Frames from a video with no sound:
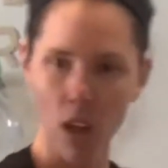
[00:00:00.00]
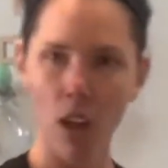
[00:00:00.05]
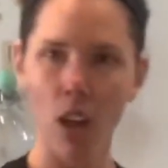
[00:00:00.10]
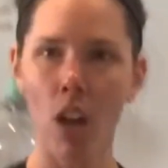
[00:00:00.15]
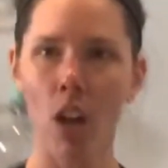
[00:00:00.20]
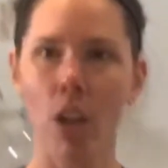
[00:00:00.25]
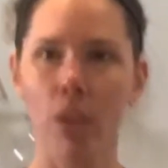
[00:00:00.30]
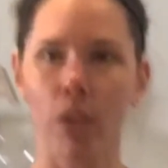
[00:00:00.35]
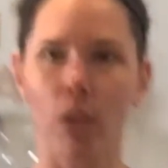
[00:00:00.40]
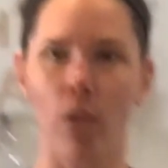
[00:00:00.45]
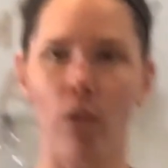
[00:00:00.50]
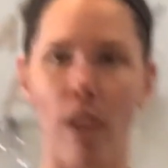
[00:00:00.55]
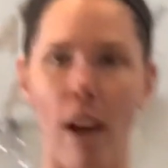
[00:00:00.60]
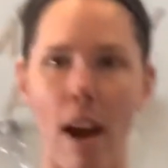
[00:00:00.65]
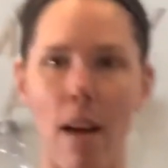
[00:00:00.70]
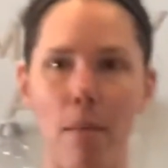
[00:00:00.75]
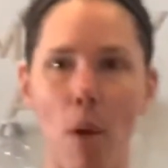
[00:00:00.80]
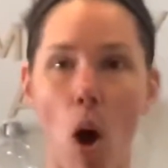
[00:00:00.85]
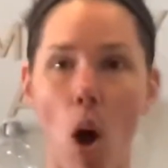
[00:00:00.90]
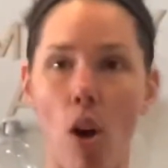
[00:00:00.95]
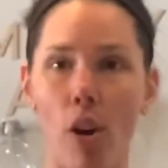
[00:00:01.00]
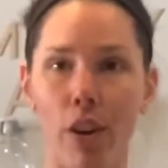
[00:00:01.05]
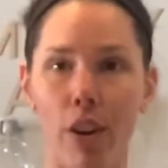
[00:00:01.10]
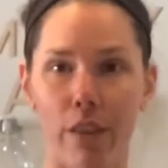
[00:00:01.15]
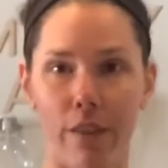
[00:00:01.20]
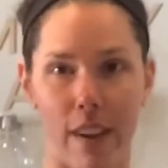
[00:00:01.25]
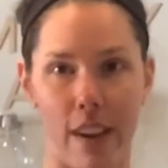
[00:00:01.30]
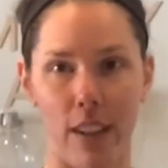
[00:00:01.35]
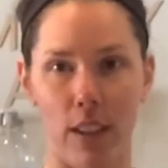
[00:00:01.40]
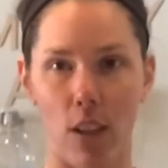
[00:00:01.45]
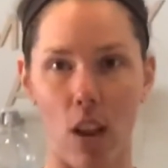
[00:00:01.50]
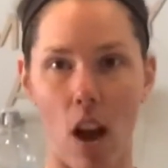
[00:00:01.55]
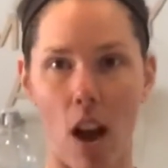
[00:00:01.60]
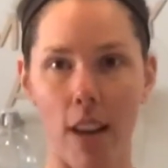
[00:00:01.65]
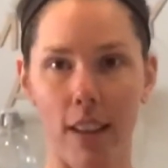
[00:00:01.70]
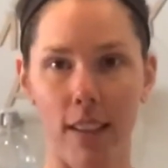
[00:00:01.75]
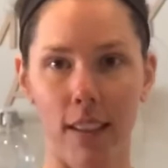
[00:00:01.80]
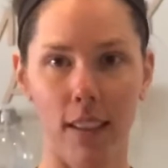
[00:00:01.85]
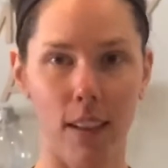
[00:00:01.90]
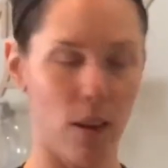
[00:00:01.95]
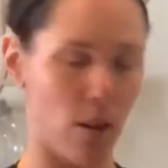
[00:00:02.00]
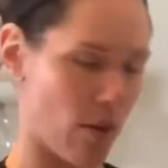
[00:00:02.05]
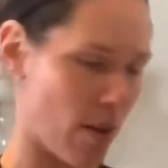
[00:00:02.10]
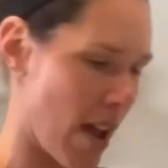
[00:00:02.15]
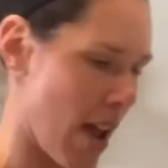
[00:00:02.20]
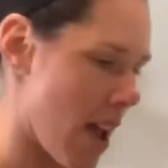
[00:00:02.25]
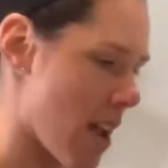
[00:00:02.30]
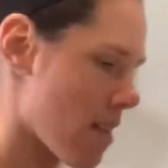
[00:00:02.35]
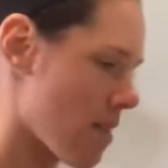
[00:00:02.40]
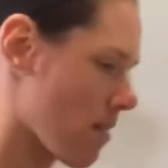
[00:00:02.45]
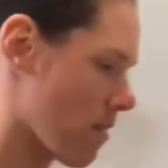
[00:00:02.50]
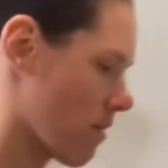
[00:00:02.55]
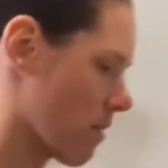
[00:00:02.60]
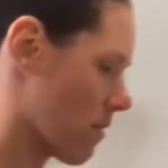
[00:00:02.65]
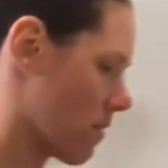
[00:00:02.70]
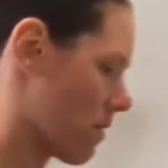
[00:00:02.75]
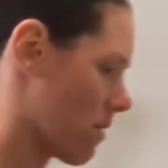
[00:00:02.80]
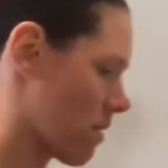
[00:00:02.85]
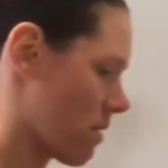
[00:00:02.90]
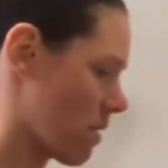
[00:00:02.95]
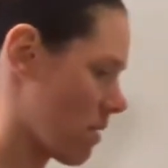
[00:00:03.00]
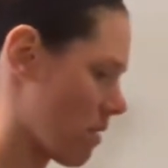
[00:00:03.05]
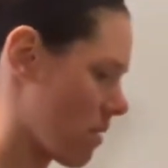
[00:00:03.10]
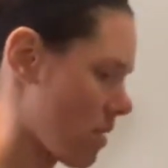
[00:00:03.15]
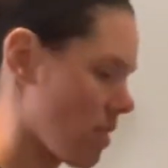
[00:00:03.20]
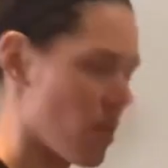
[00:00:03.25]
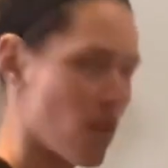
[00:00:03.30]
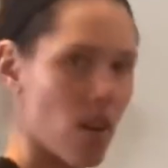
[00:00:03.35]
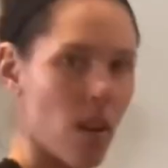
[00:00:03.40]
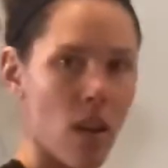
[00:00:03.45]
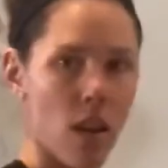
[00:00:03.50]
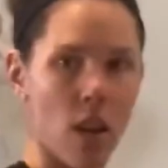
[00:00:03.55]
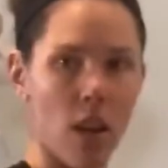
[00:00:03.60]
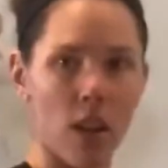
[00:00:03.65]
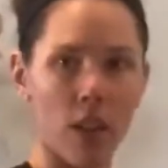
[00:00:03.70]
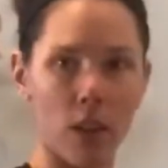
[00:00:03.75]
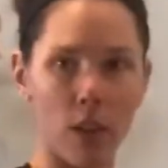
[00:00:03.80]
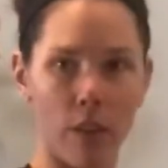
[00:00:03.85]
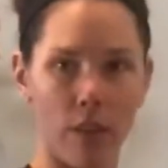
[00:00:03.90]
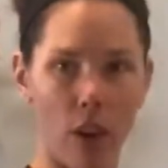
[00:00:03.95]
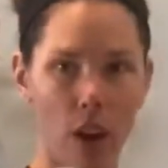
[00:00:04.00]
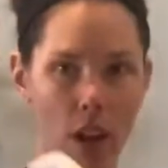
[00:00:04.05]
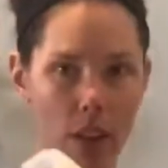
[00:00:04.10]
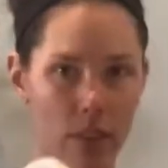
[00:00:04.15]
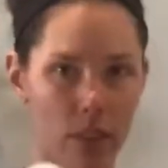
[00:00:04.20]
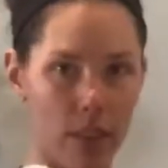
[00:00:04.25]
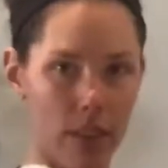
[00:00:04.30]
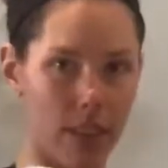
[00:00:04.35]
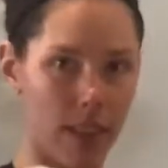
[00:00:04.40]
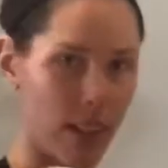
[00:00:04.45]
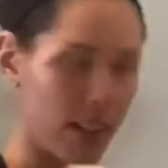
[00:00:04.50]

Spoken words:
So grab all your face cloths, okay? So I've got the 6